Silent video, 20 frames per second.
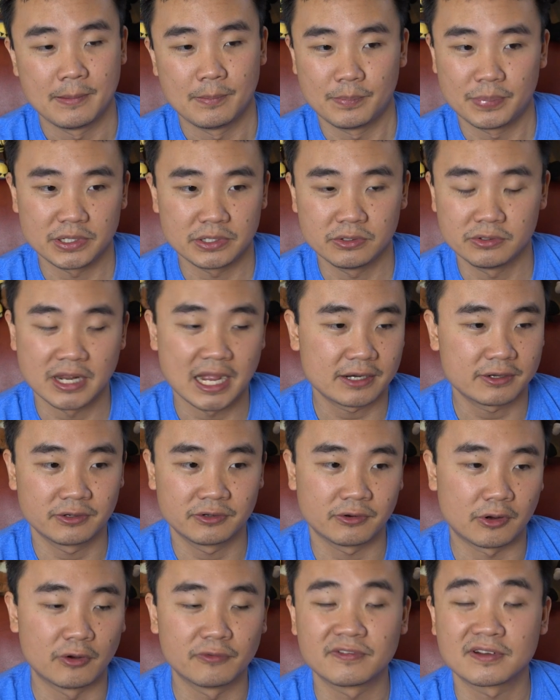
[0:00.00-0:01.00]
but you're not going
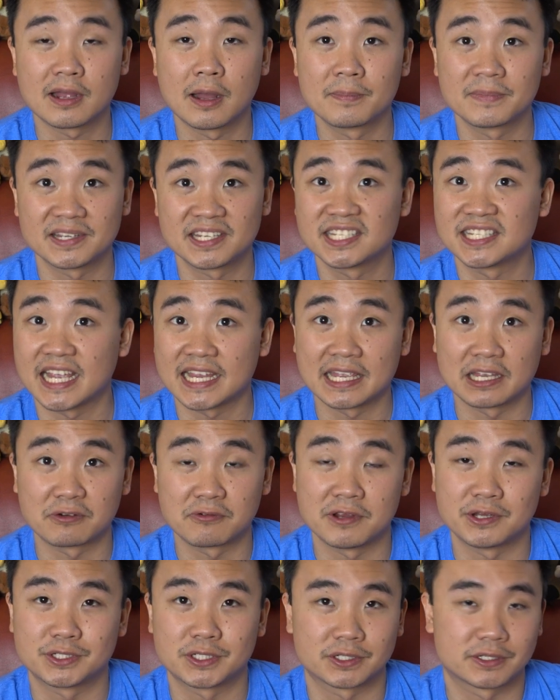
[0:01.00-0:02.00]
to overcome the second
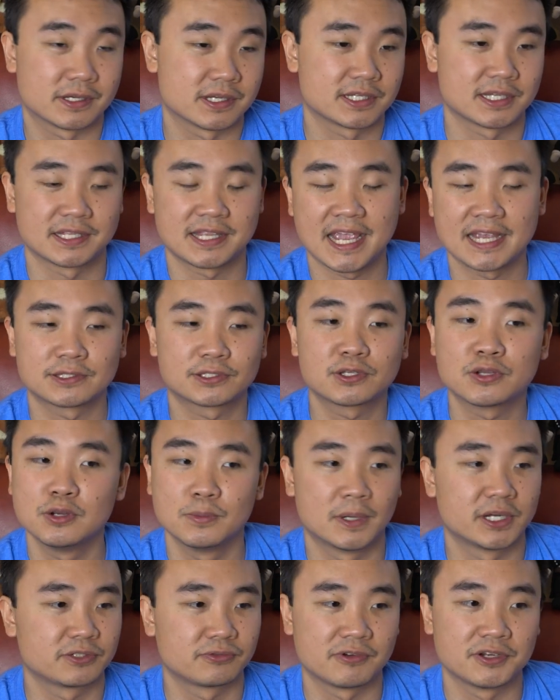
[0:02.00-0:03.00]
creature because it takes too
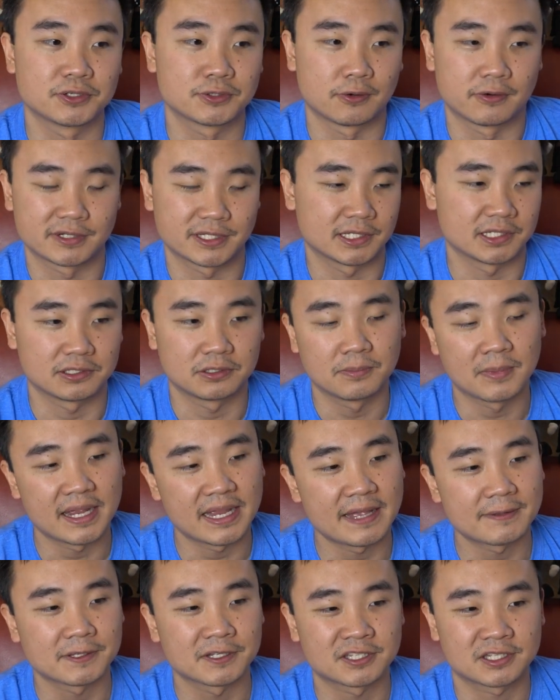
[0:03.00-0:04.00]
much resources. You might
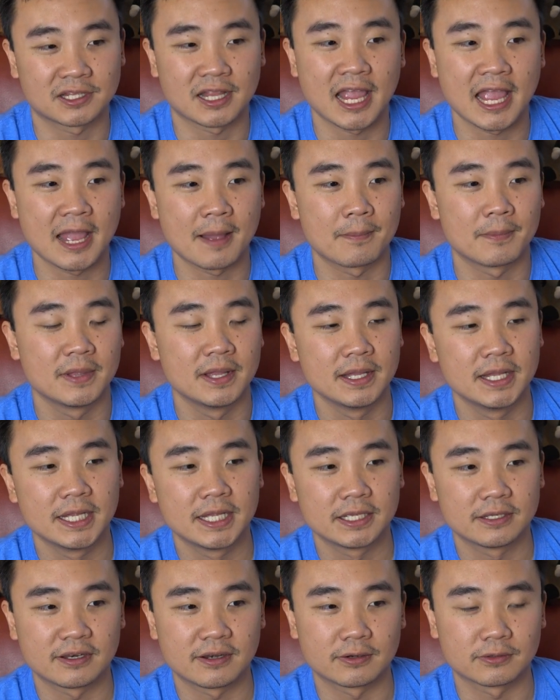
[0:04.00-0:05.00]
have to slam,
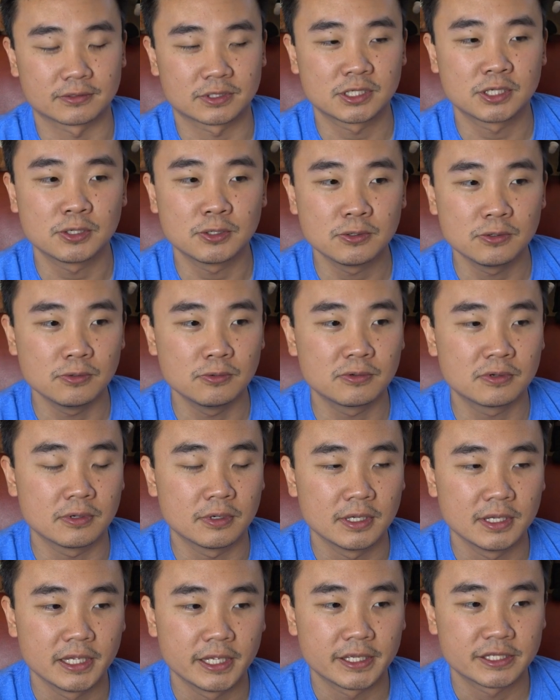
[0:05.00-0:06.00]
you know, two
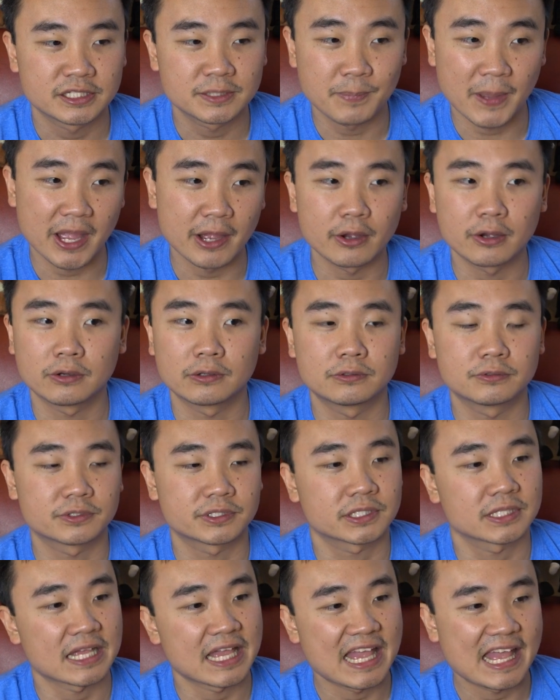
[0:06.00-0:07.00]

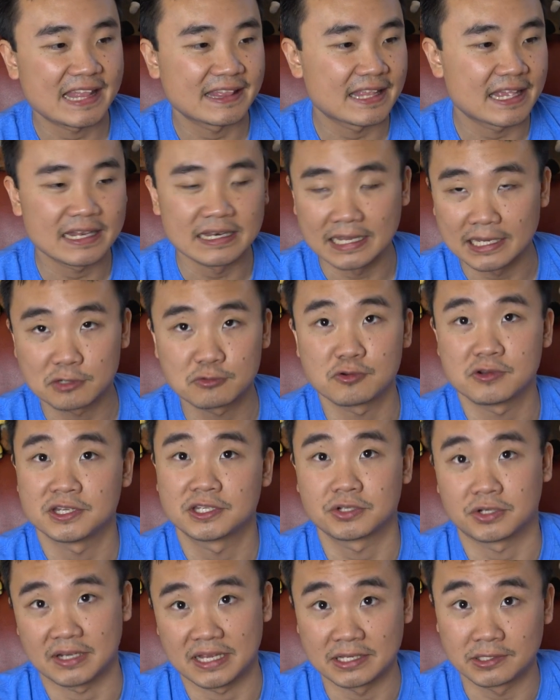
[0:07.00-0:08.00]
spells and then a
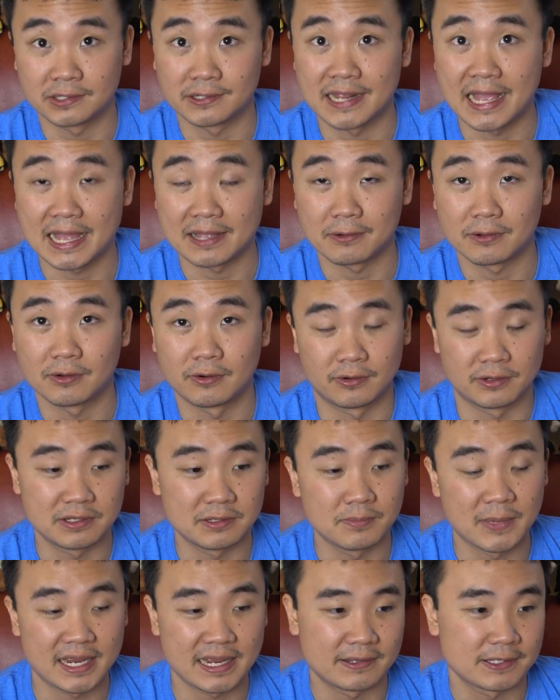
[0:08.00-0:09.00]
creature into that, or you
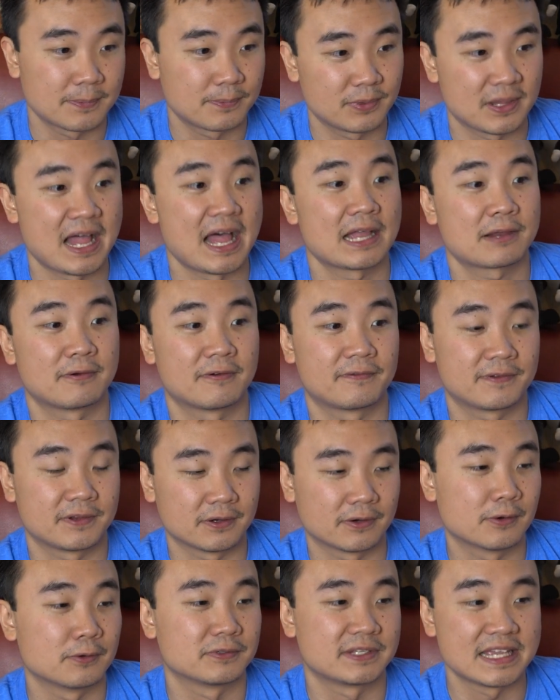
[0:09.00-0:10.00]
might have to block with your
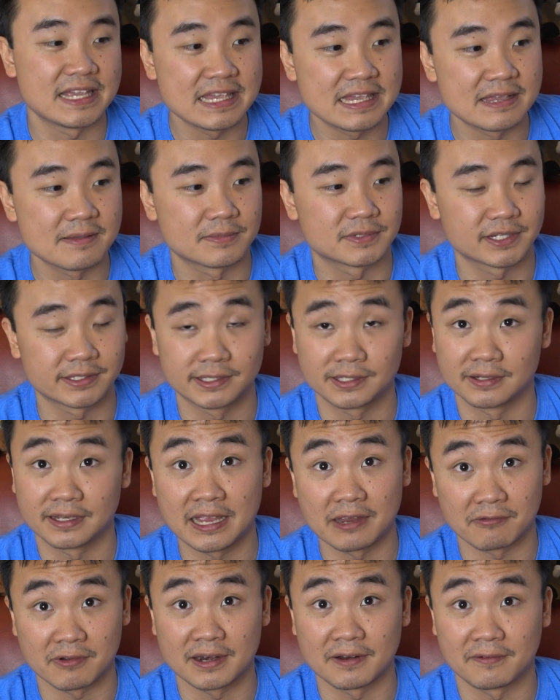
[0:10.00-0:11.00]
whole team just to
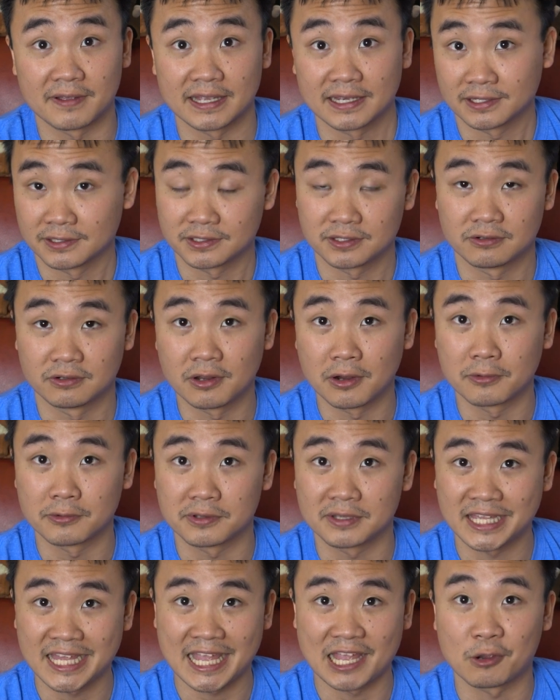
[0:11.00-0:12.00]
get rid of it because you know
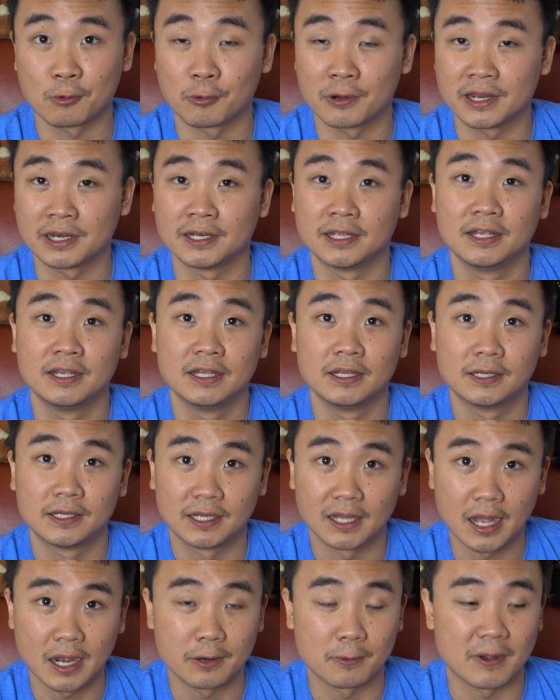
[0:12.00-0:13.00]
you can't win
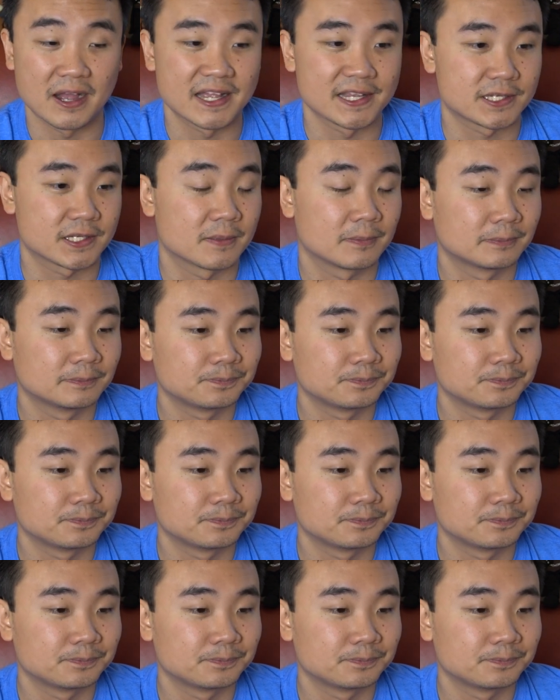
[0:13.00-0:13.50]
otherwise.